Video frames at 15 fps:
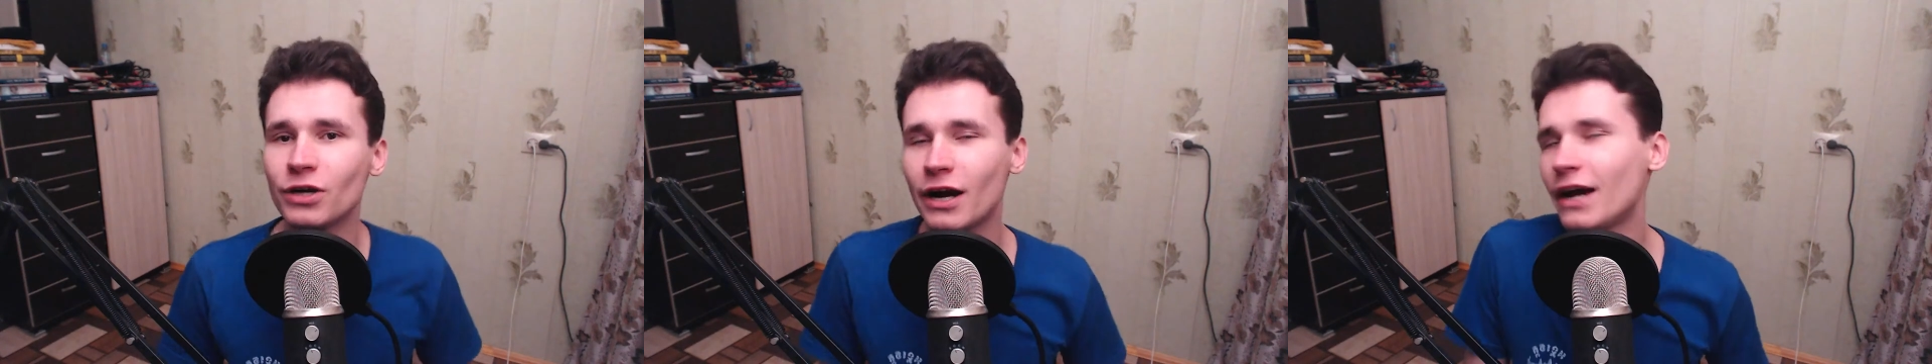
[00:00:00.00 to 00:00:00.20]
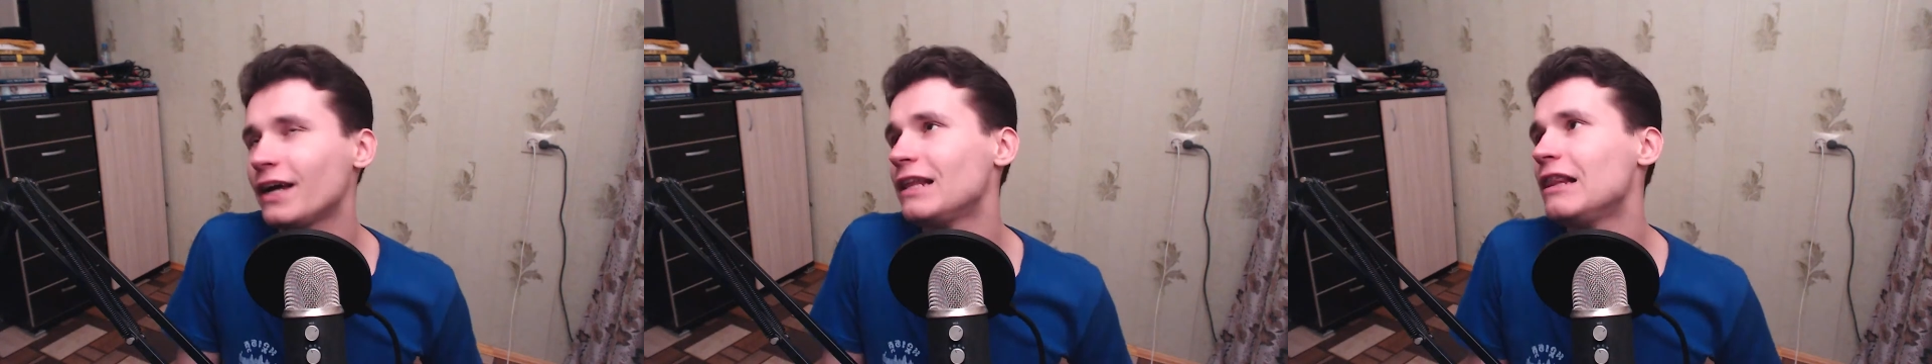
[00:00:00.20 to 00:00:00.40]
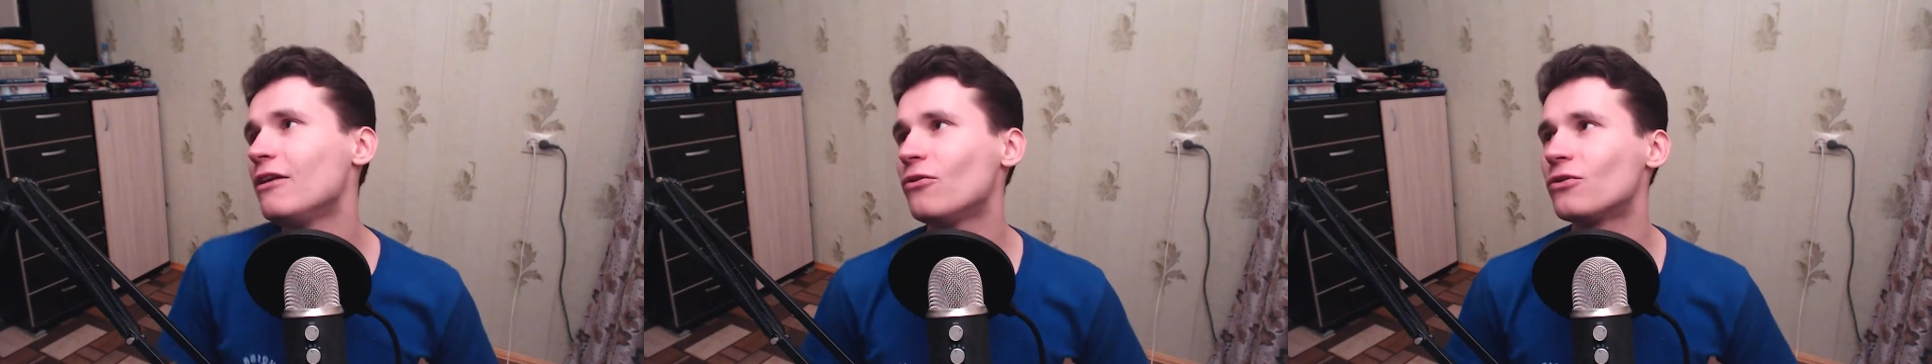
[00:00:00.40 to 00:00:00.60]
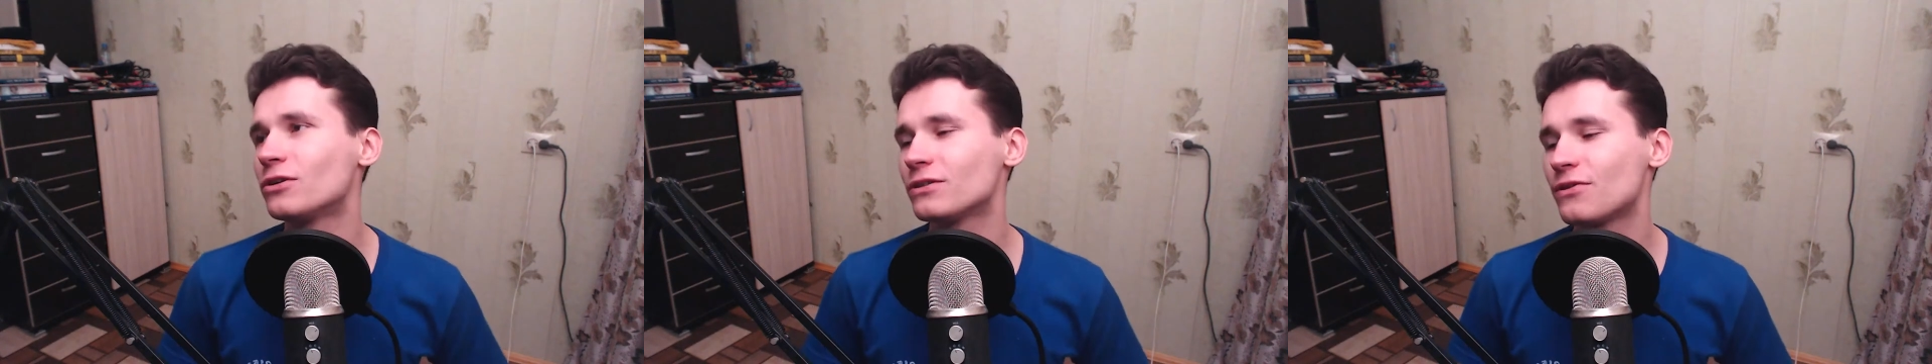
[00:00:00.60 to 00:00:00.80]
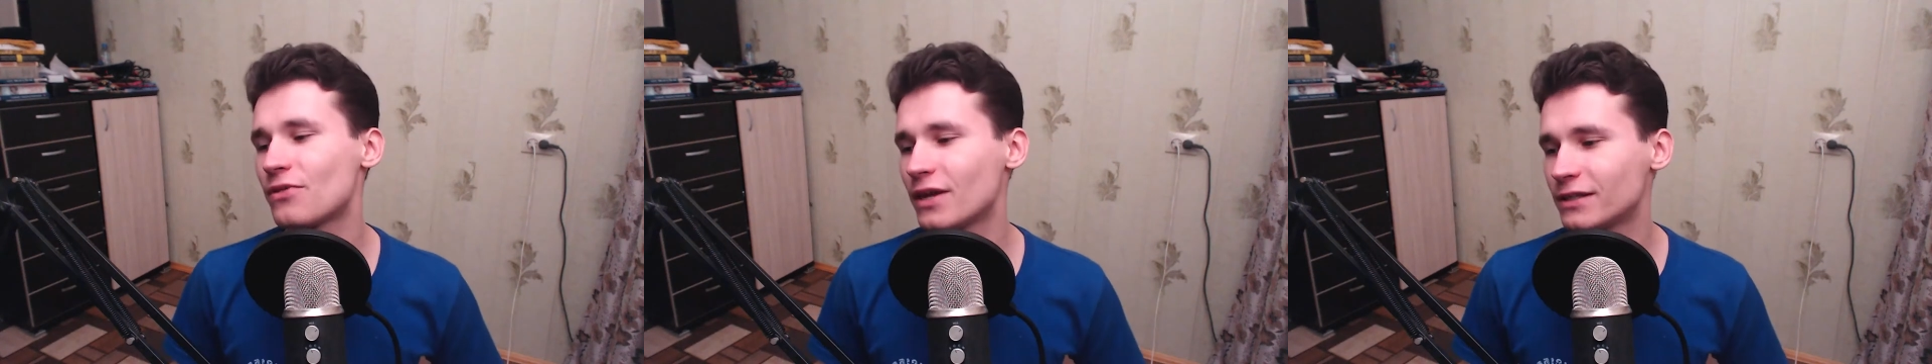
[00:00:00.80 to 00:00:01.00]
I
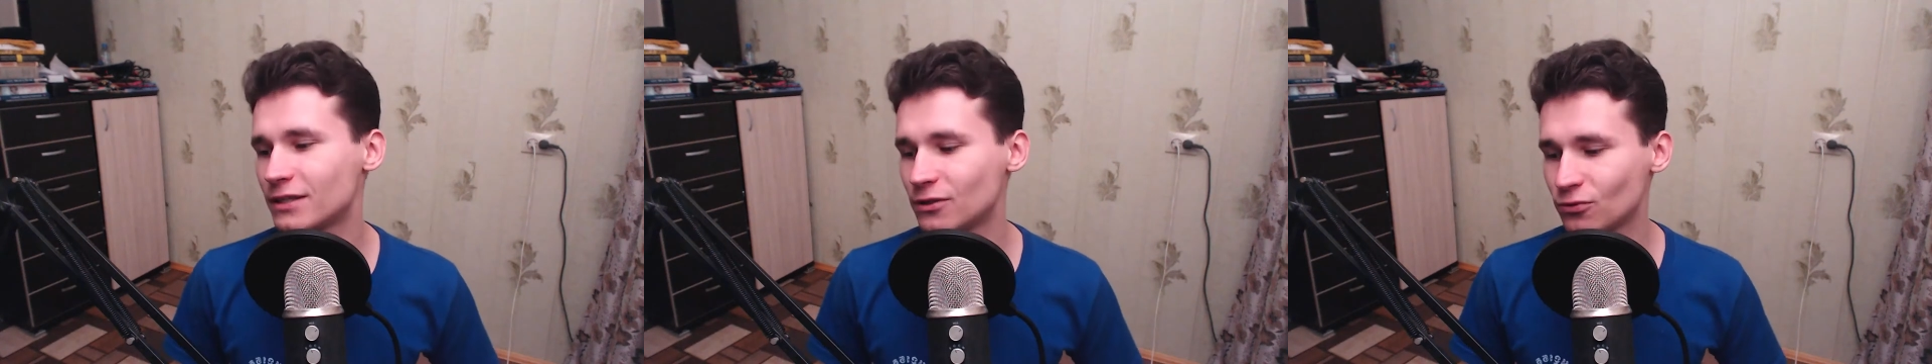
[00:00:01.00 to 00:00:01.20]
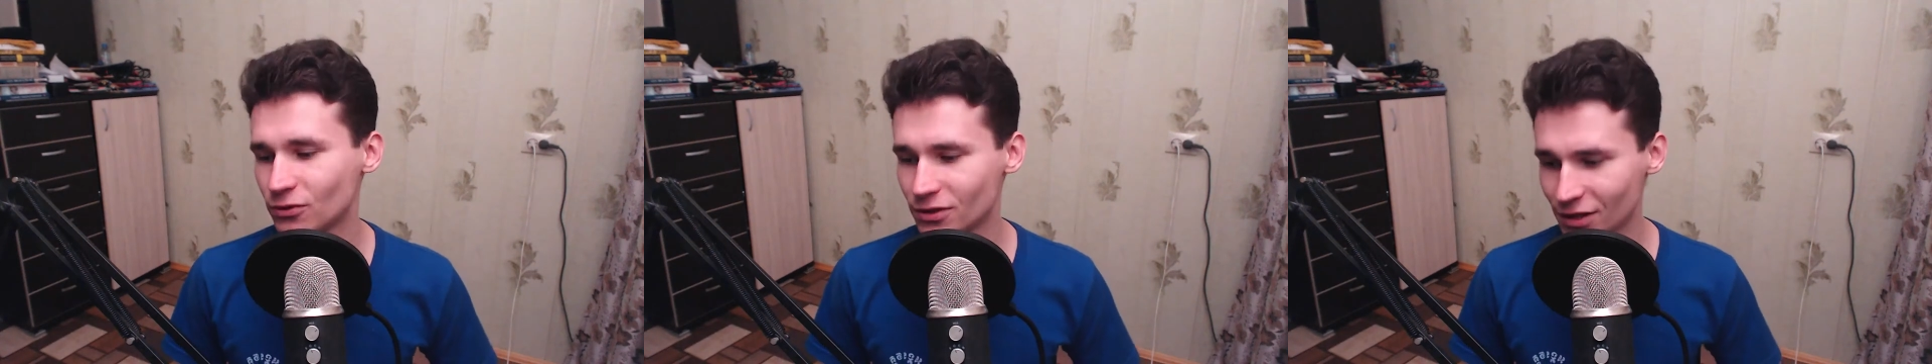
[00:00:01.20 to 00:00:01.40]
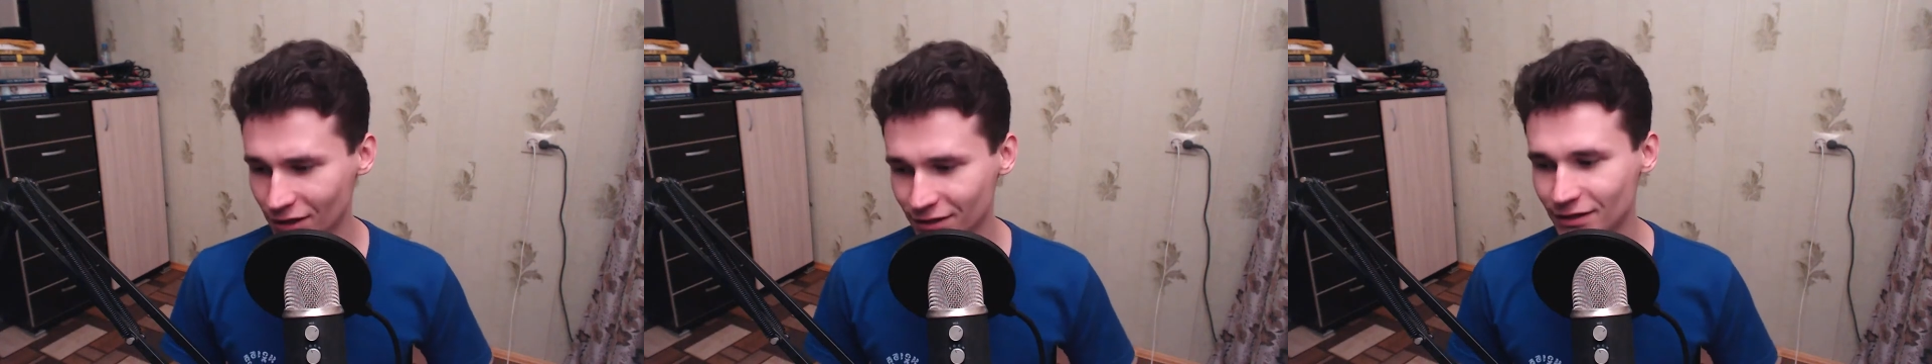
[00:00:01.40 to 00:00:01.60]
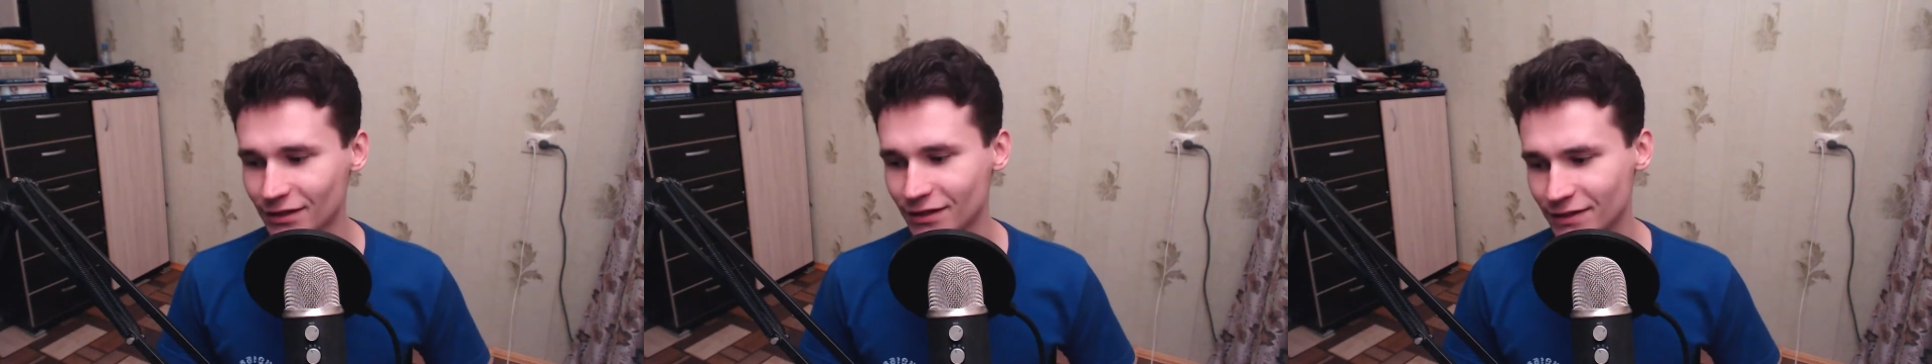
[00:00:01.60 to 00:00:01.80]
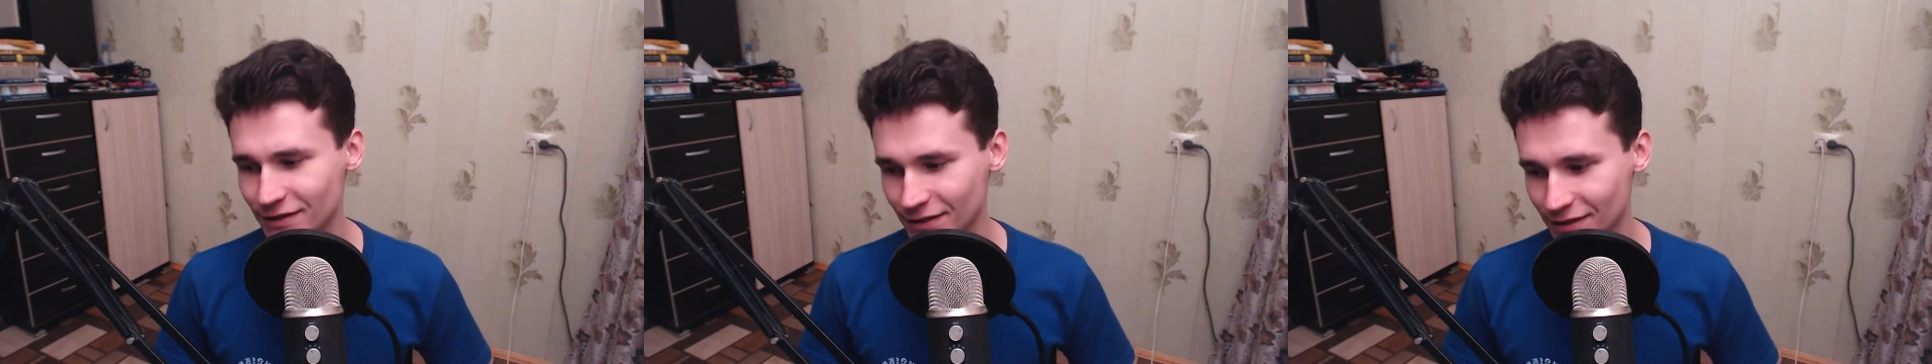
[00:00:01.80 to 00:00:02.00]
learned that it, it
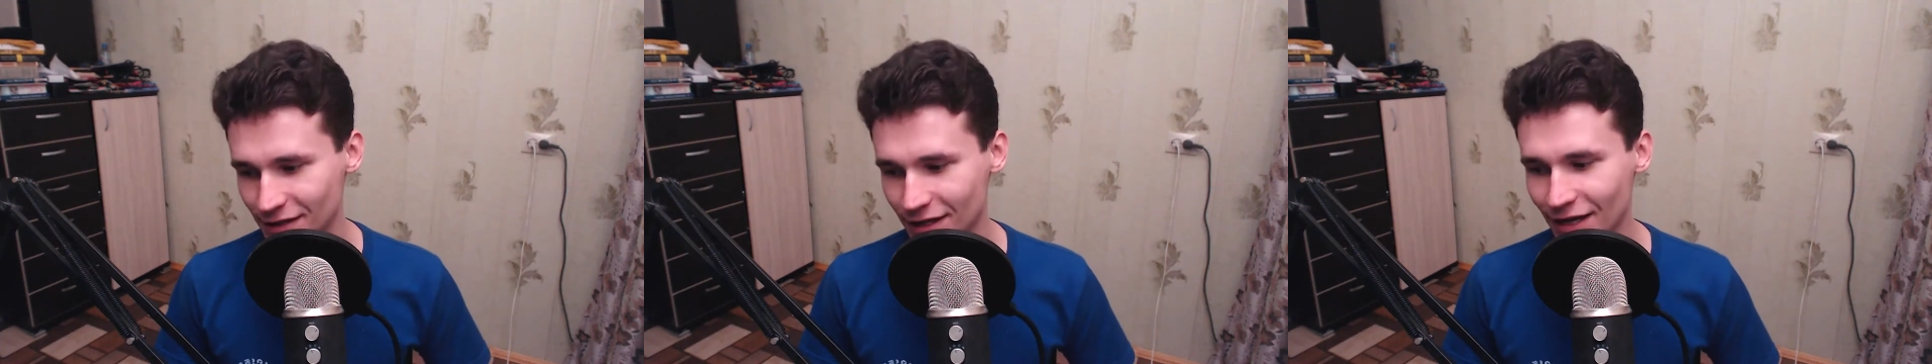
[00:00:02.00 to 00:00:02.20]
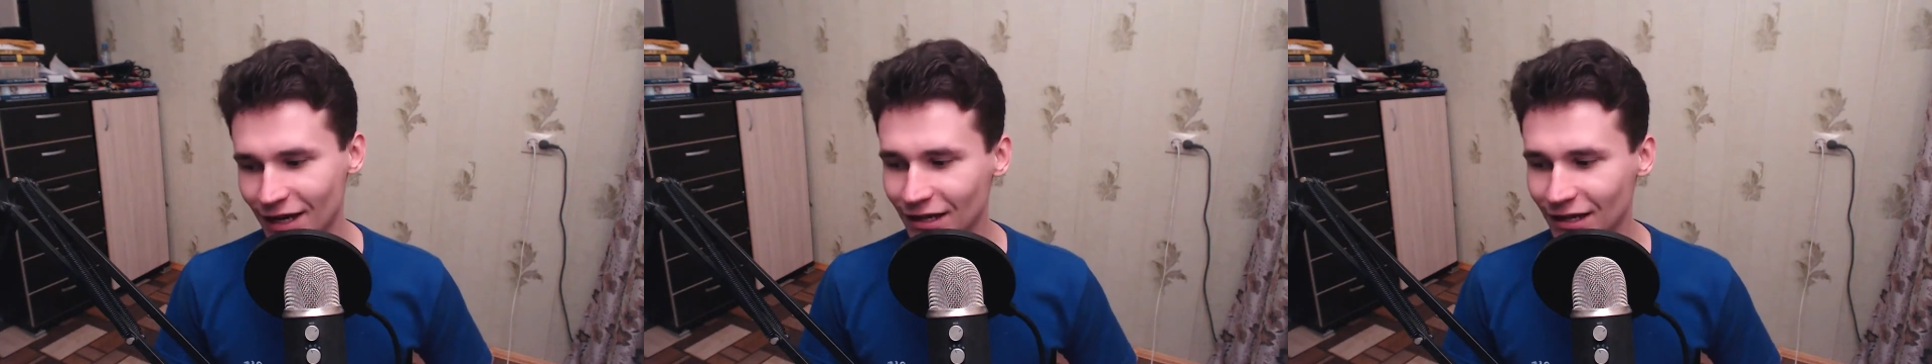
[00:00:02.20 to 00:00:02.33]
is uh, a